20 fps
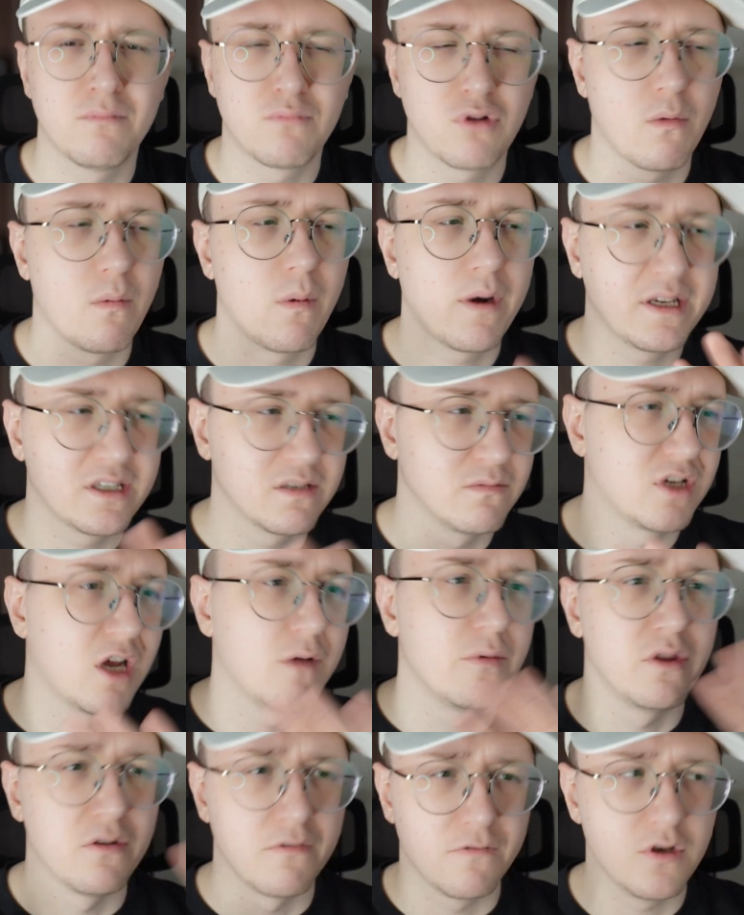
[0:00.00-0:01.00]
probably
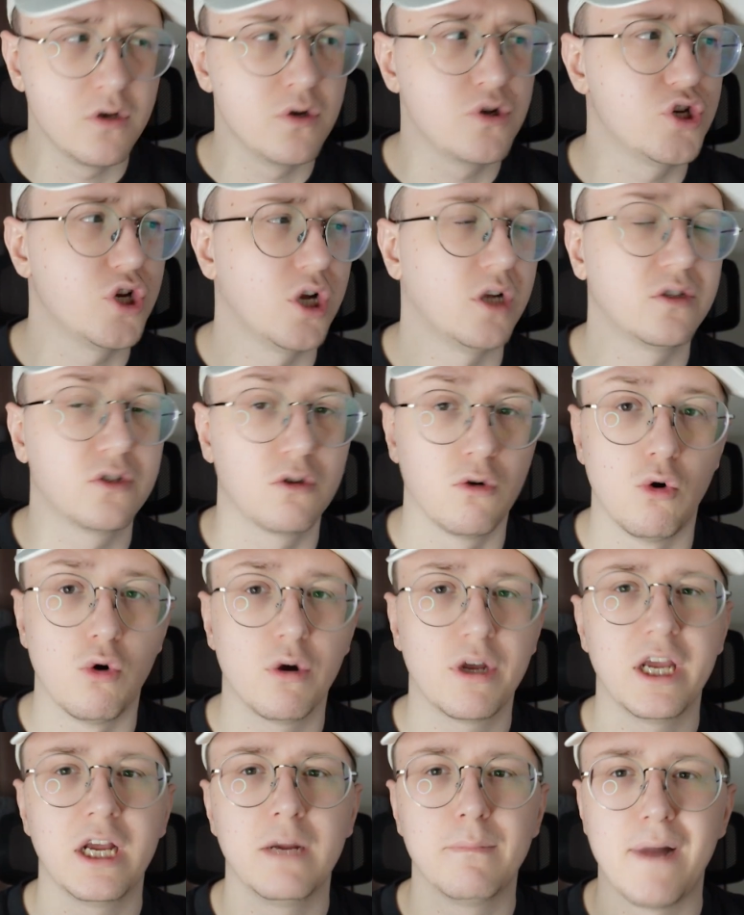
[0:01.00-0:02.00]
sometime in the future
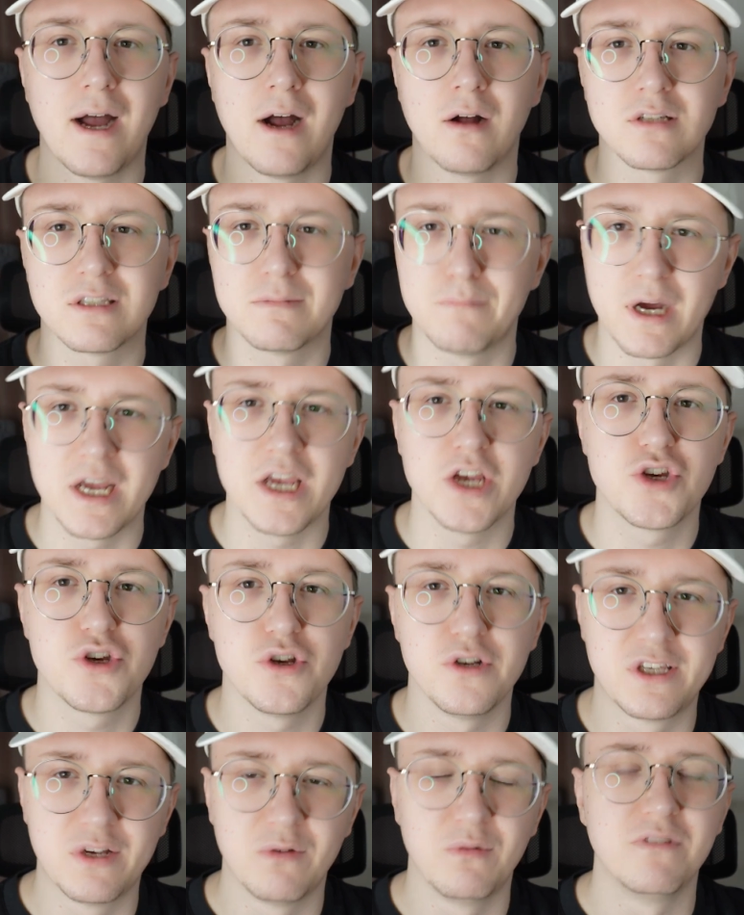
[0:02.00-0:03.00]
talking about my
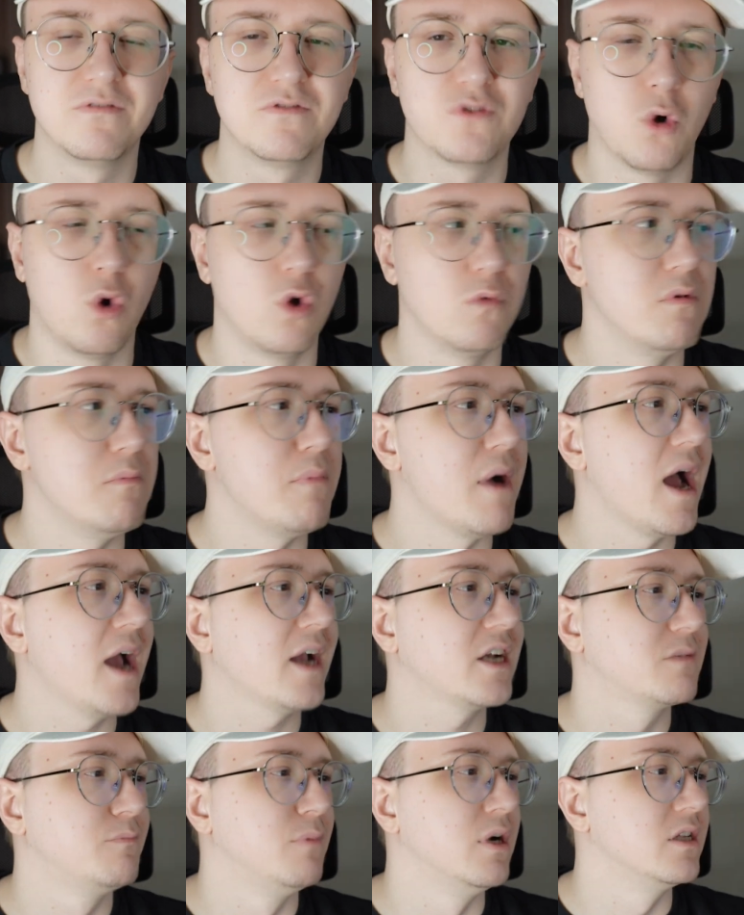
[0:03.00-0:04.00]
issues with tournament
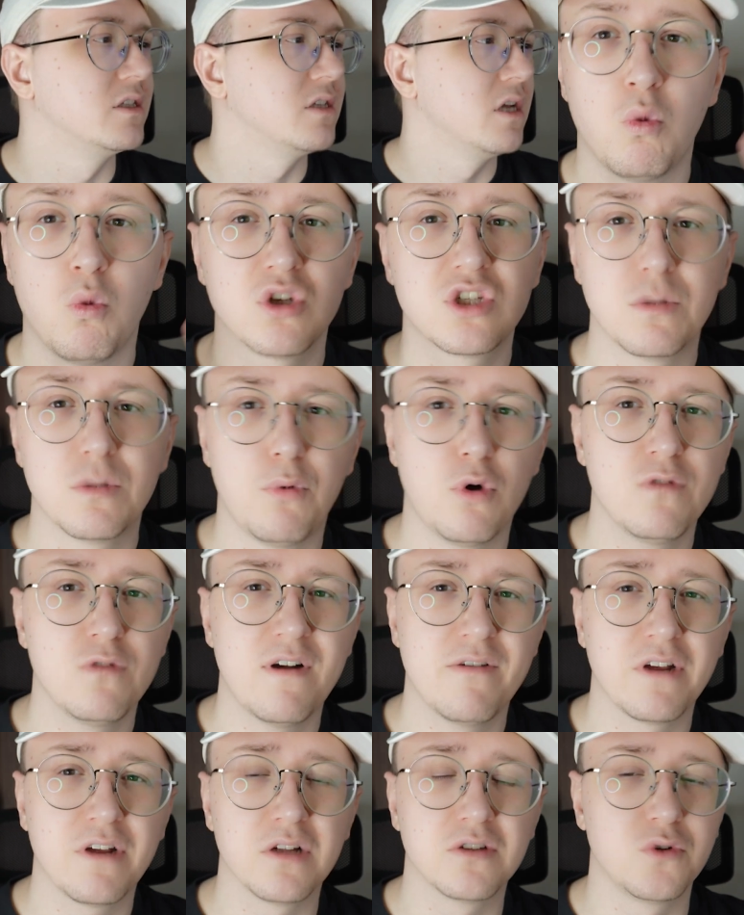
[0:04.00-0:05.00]
packs. But what's the point of
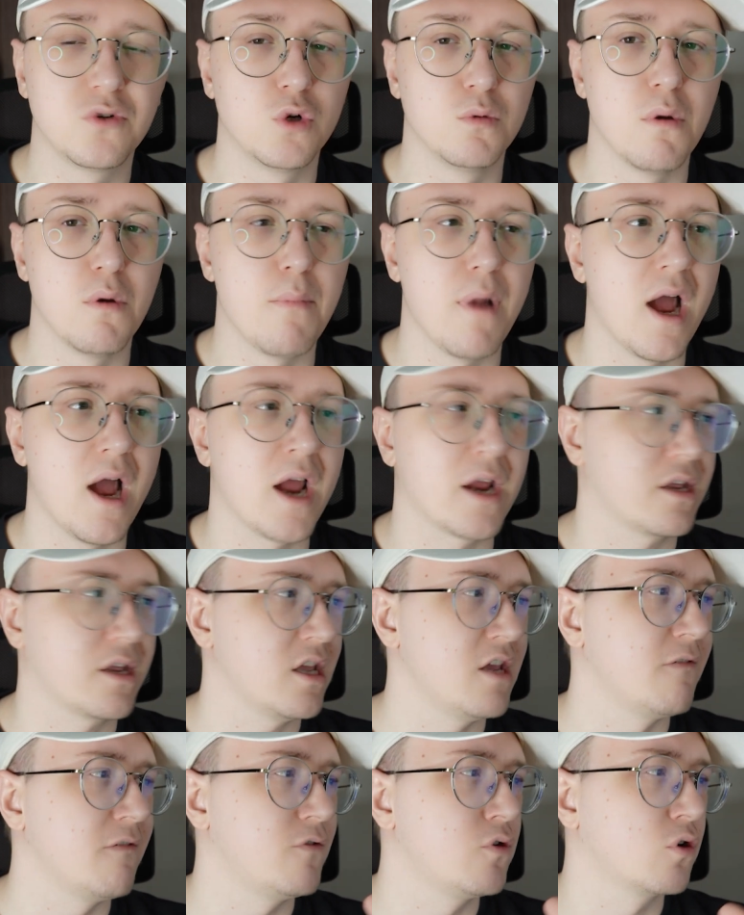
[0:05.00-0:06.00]
having a tournament pack
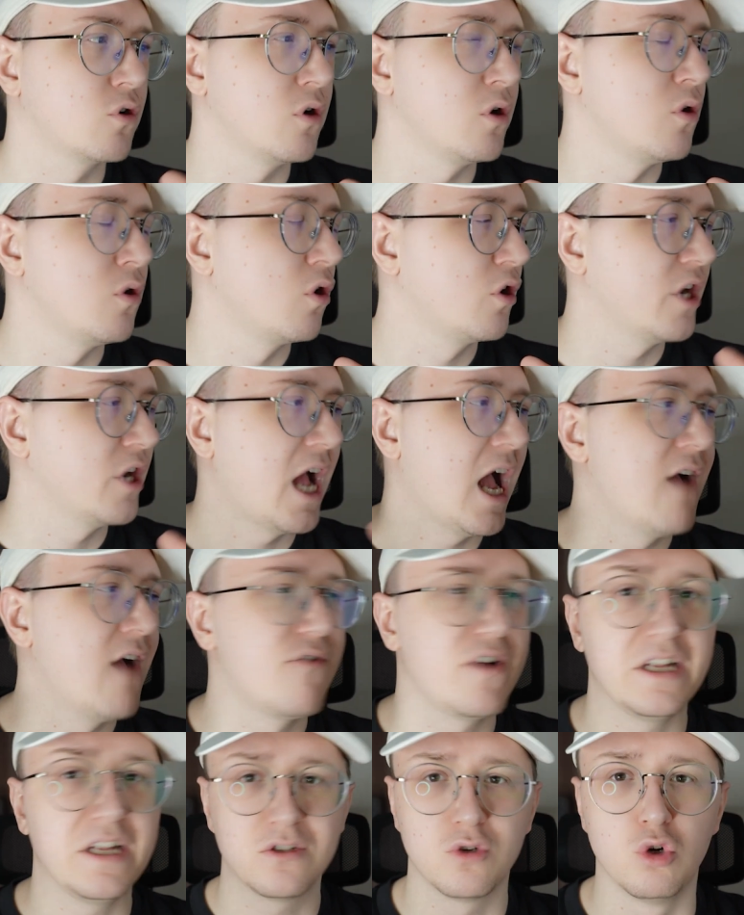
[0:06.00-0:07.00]
if you're not going to have
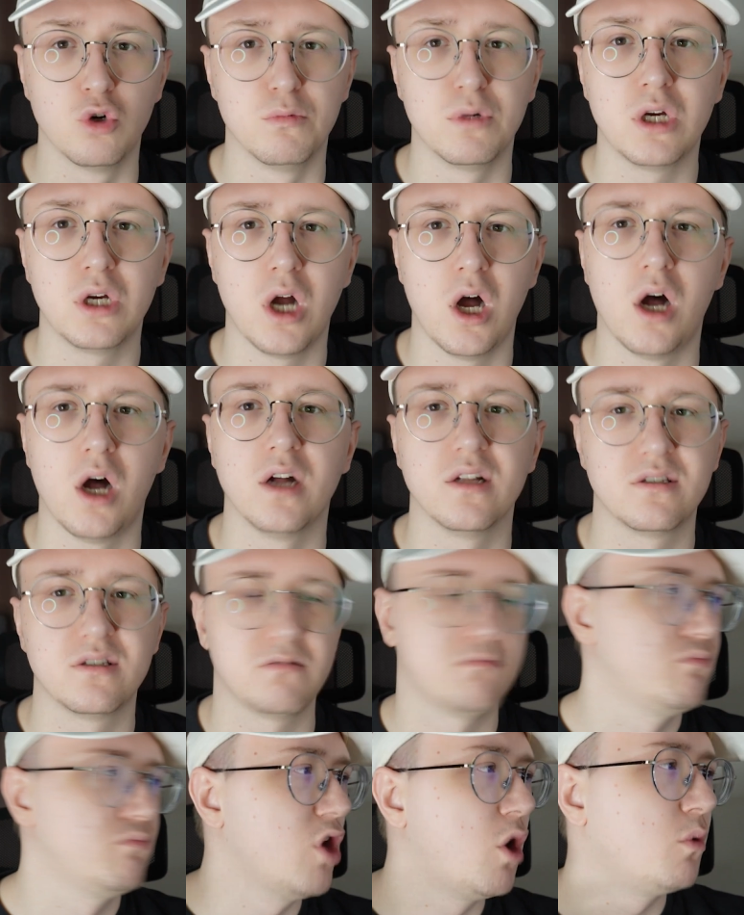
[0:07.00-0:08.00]
any tournament
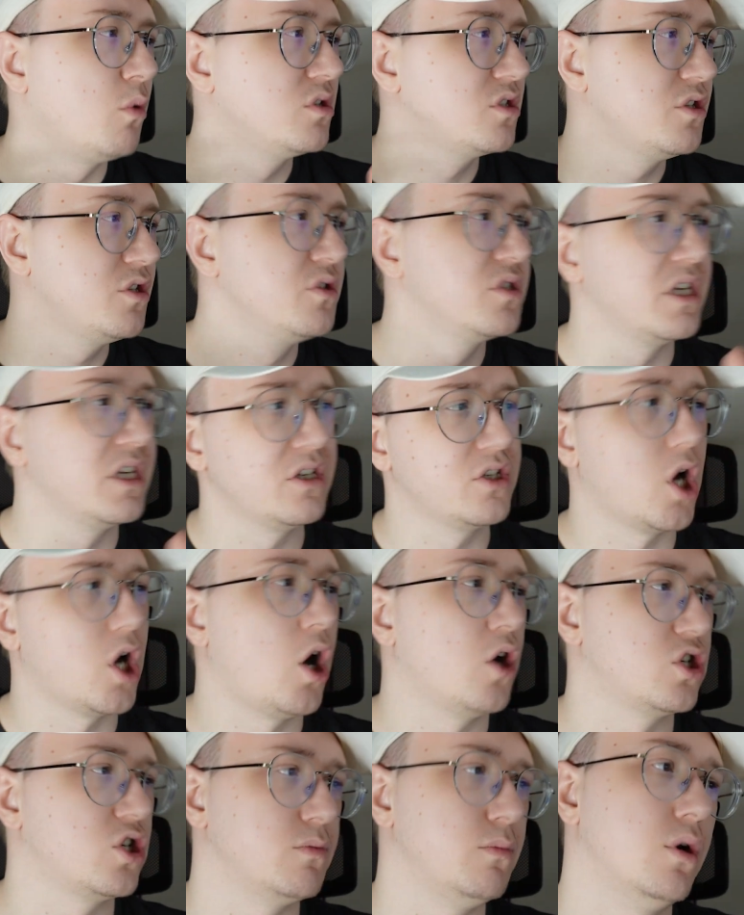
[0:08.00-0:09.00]
cards? No one's using
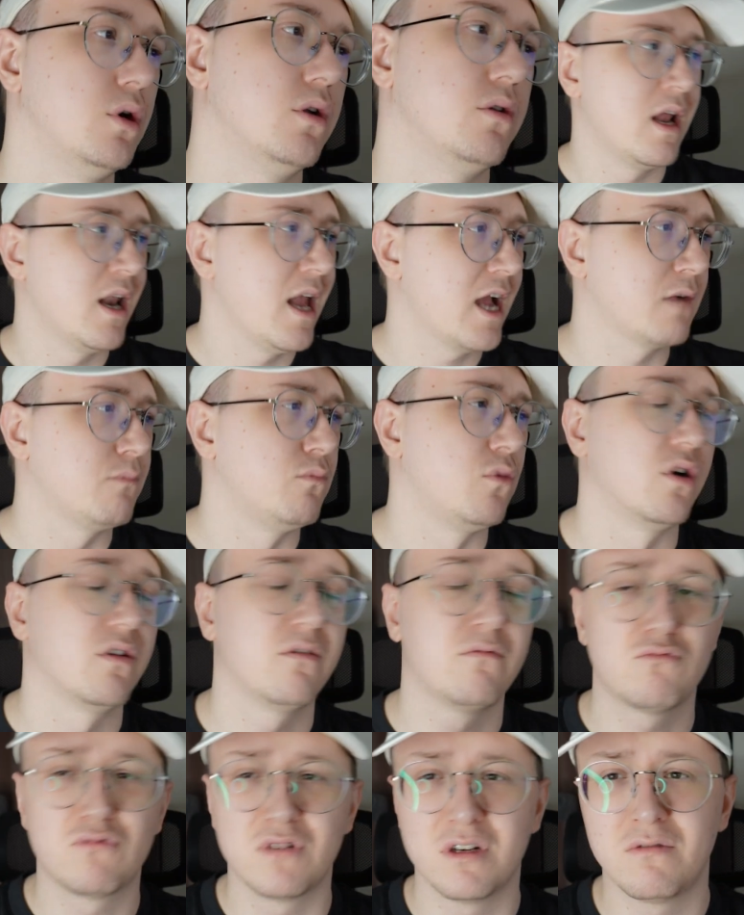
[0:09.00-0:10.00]
Digimon, Elecmon,
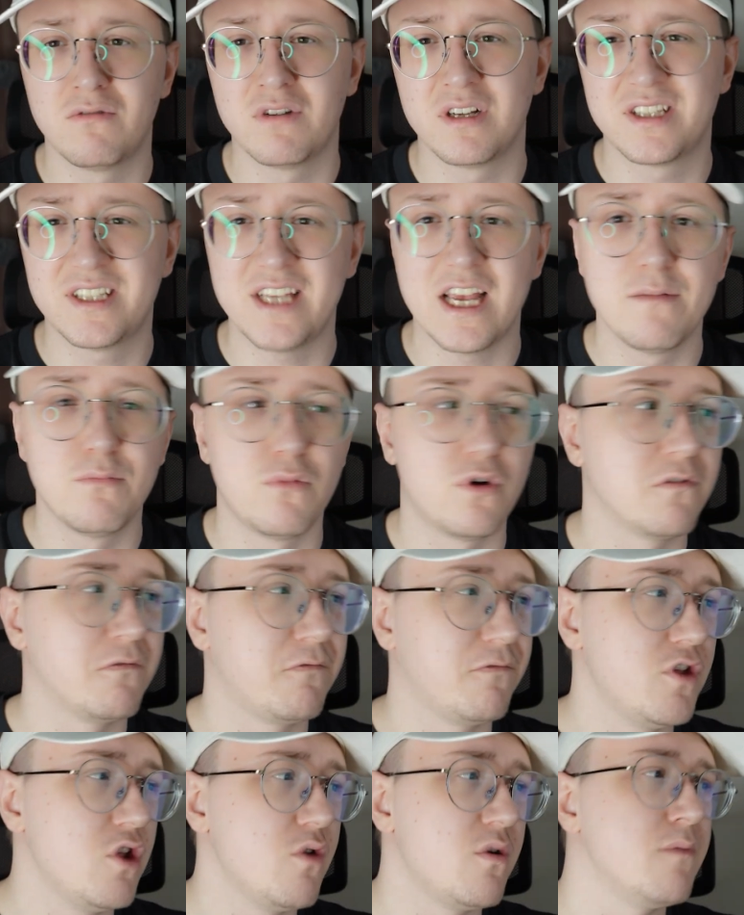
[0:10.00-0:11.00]
Rasenmon
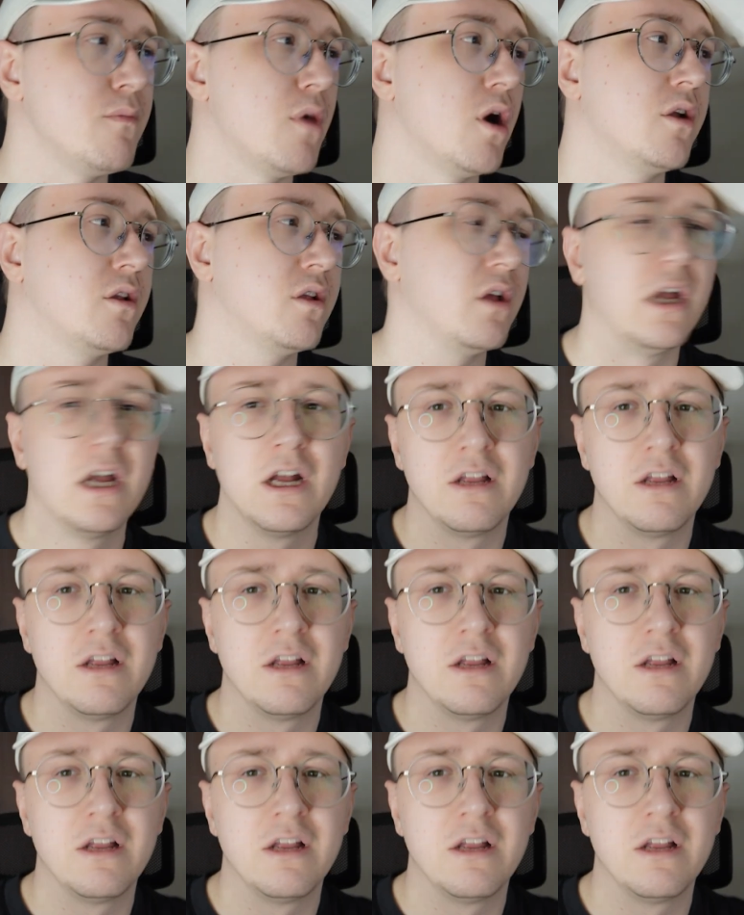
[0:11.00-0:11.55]
Fury mode.